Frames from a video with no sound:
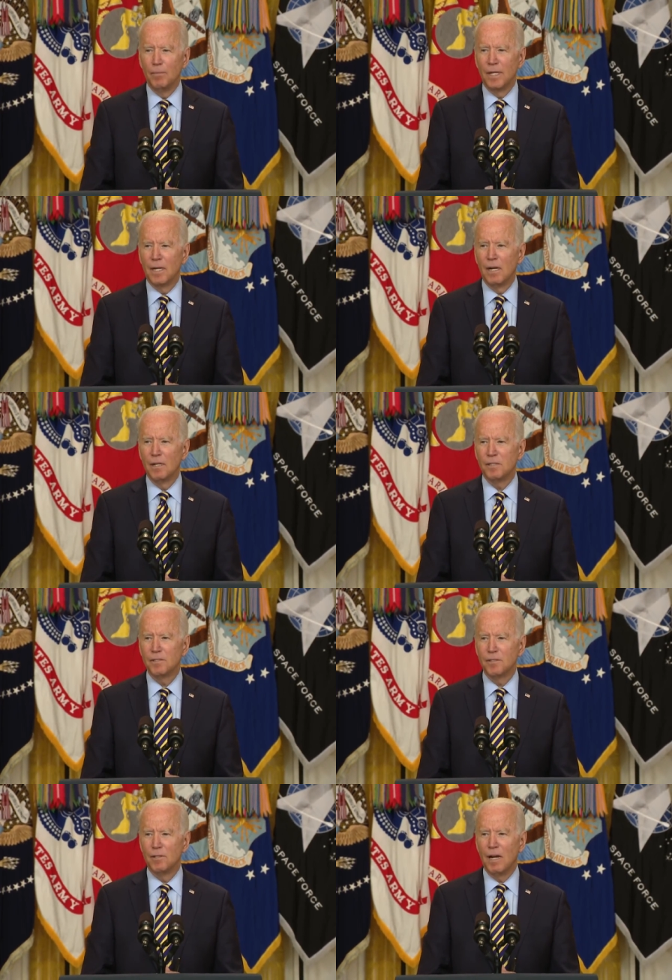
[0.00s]

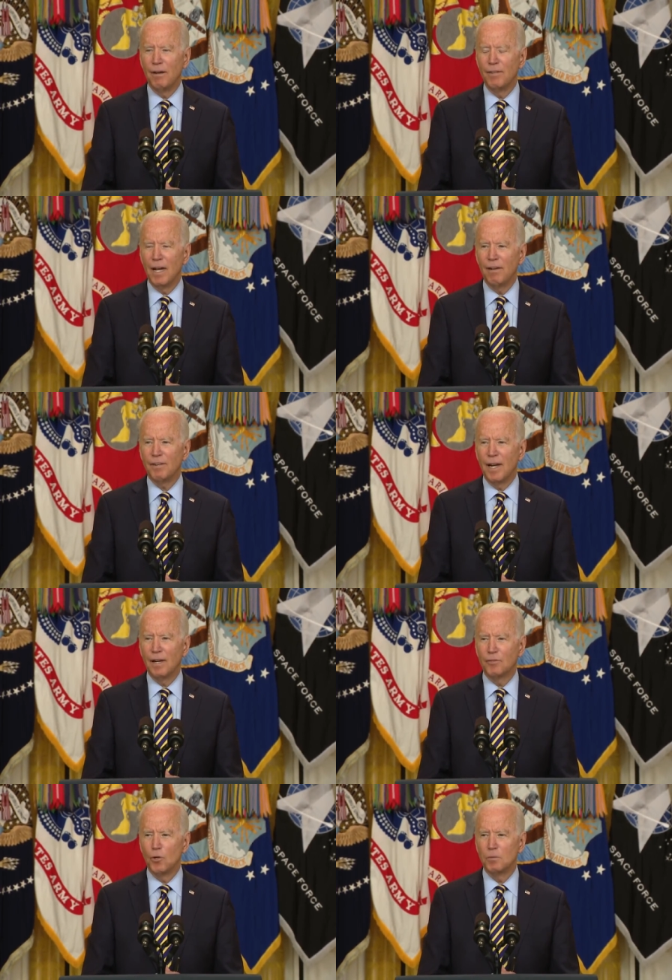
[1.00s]
Because you have the
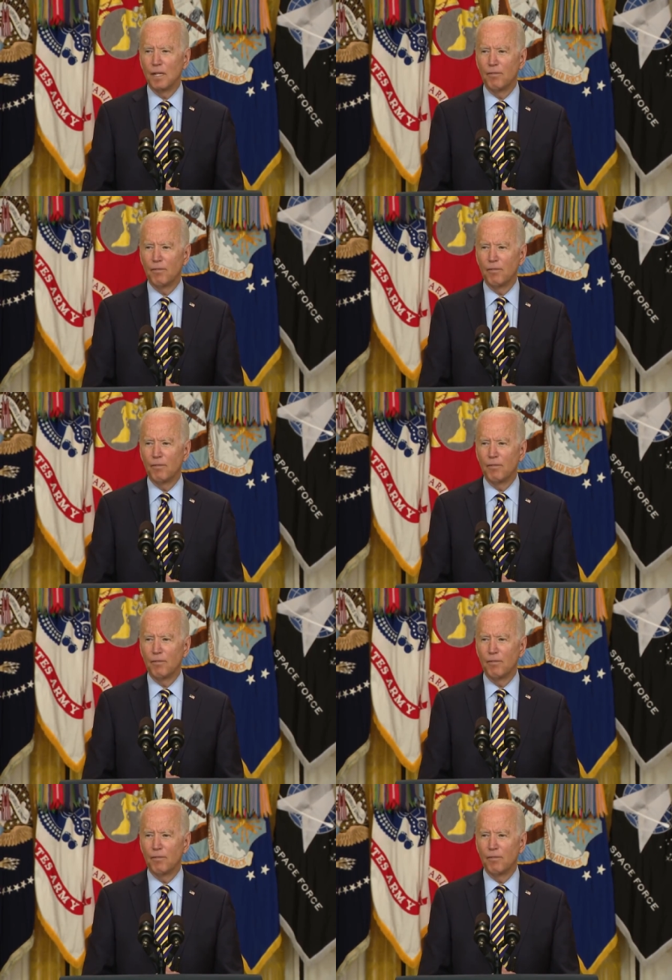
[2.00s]
Afghan troops